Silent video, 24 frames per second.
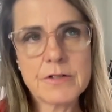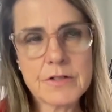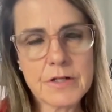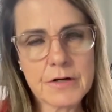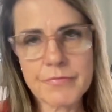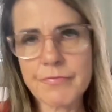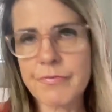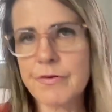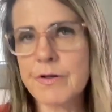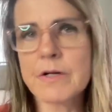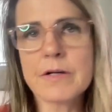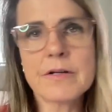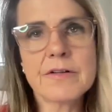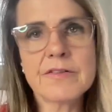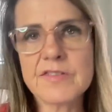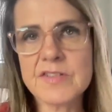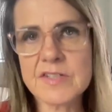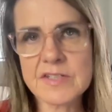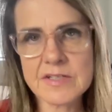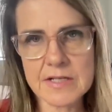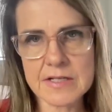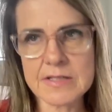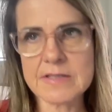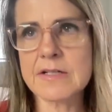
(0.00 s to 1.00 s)
different
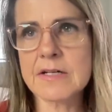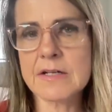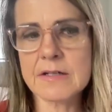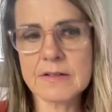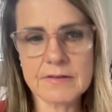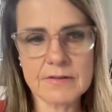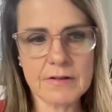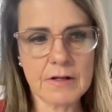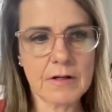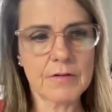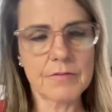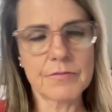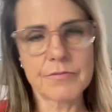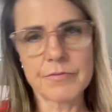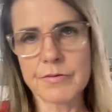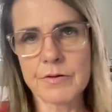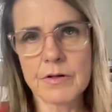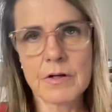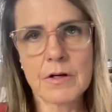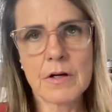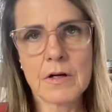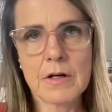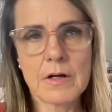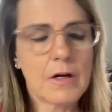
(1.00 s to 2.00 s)
statistics of
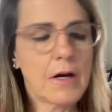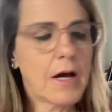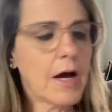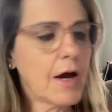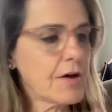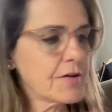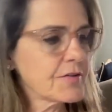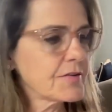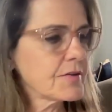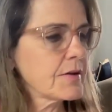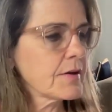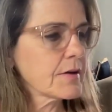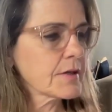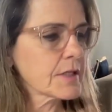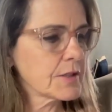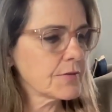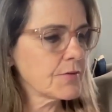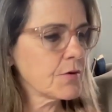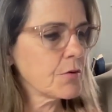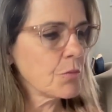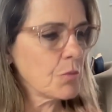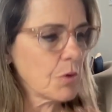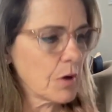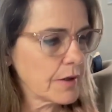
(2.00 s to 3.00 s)
how
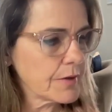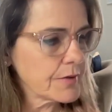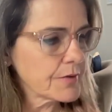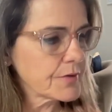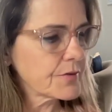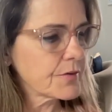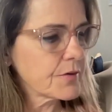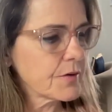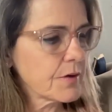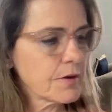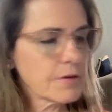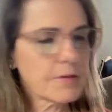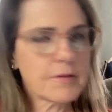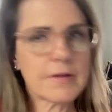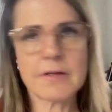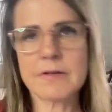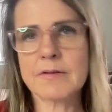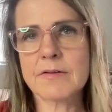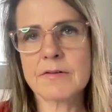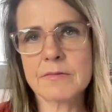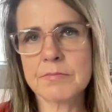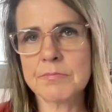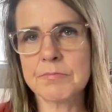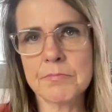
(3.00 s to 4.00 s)
selective it was.
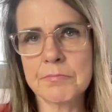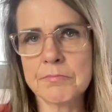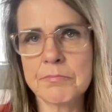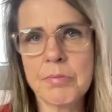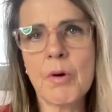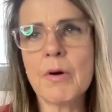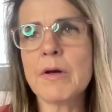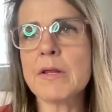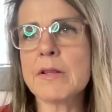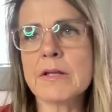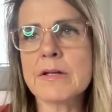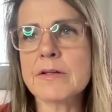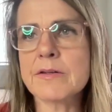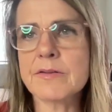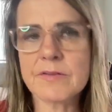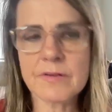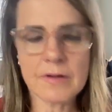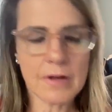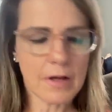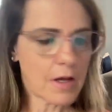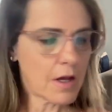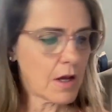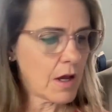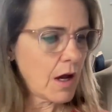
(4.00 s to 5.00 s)
That's pointless.
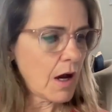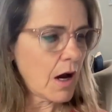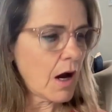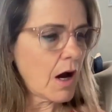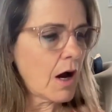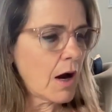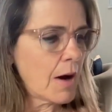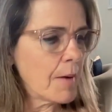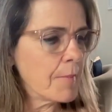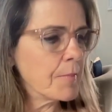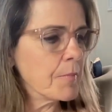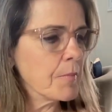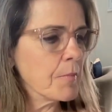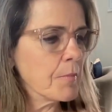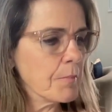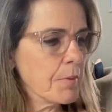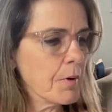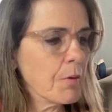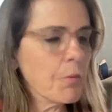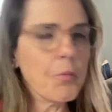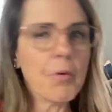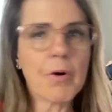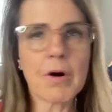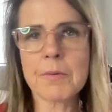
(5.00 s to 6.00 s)

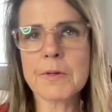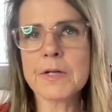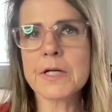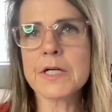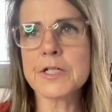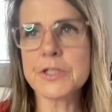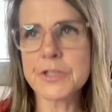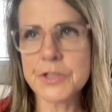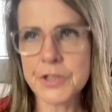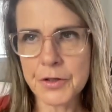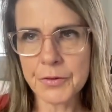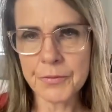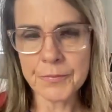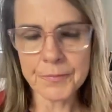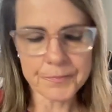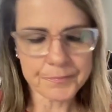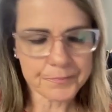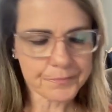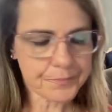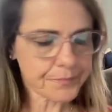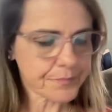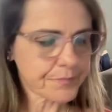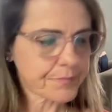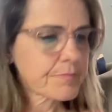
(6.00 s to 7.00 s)
But what are we going to do?
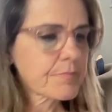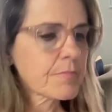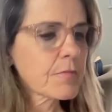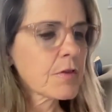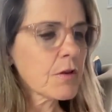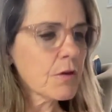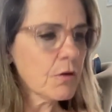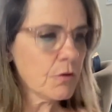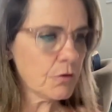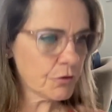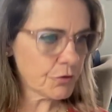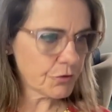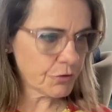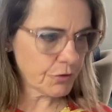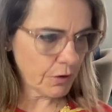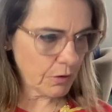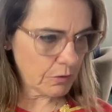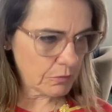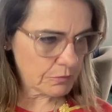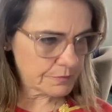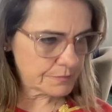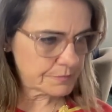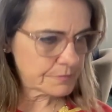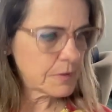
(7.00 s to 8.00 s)

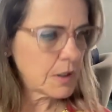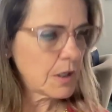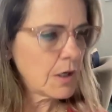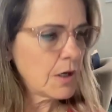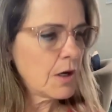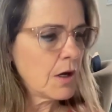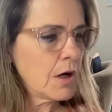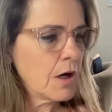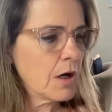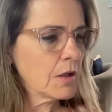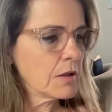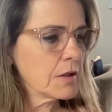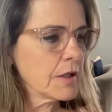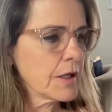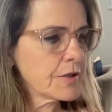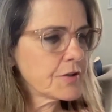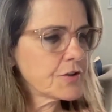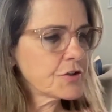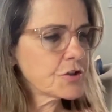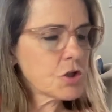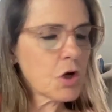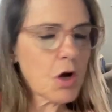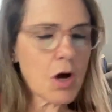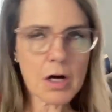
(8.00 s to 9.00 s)
So
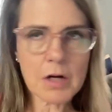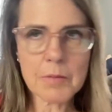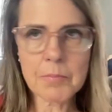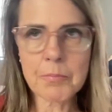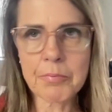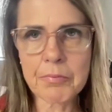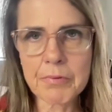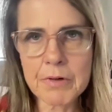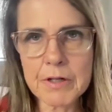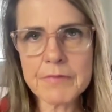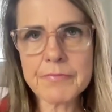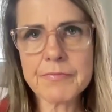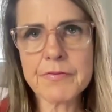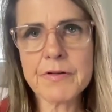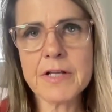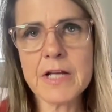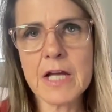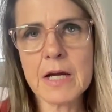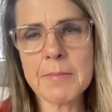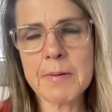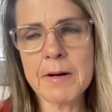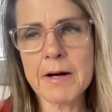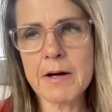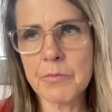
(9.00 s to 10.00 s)
let's talk briefly
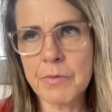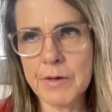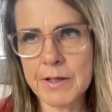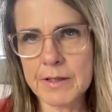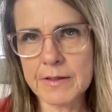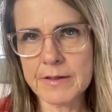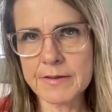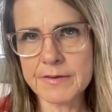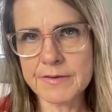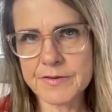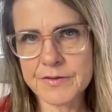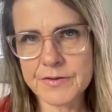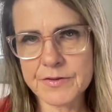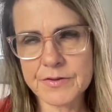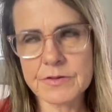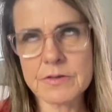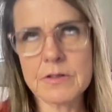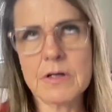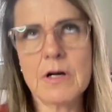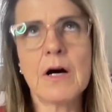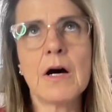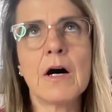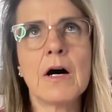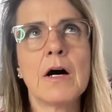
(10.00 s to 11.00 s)
about waitlists.
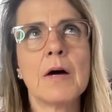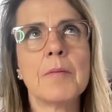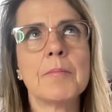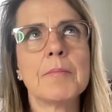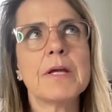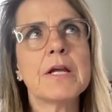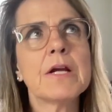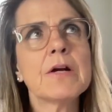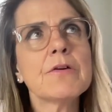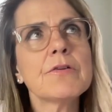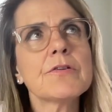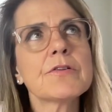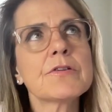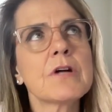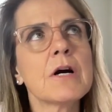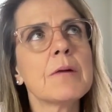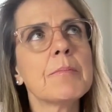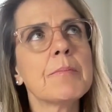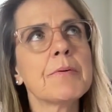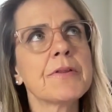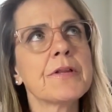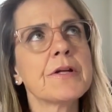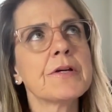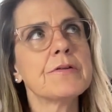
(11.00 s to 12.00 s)
Here's a
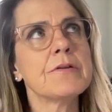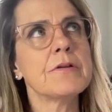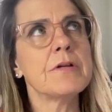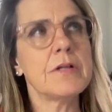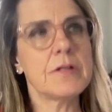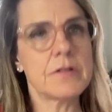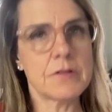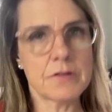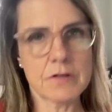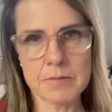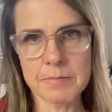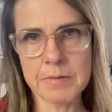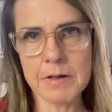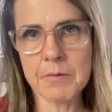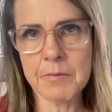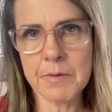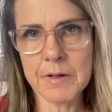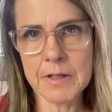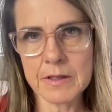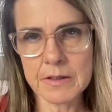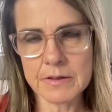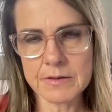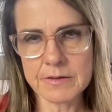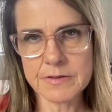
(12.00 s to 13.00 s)
couple things you need to know about
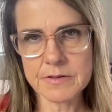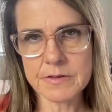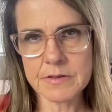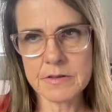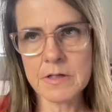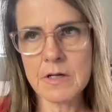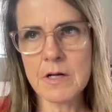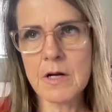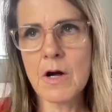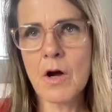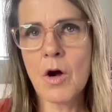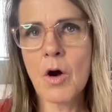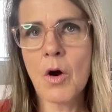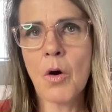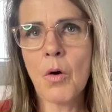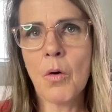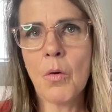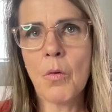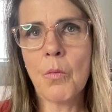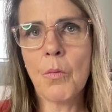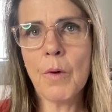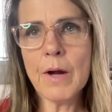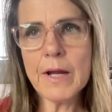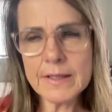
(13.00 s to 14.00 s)
waitlists.
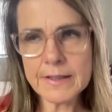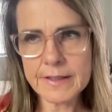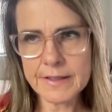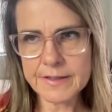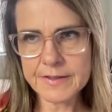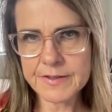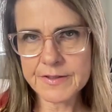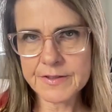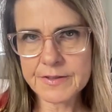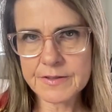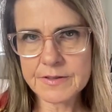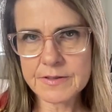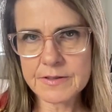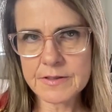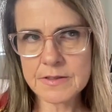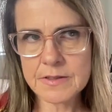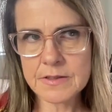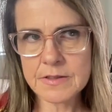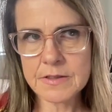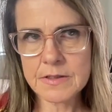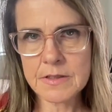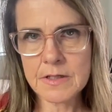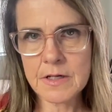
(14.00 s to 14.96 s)
Waitlists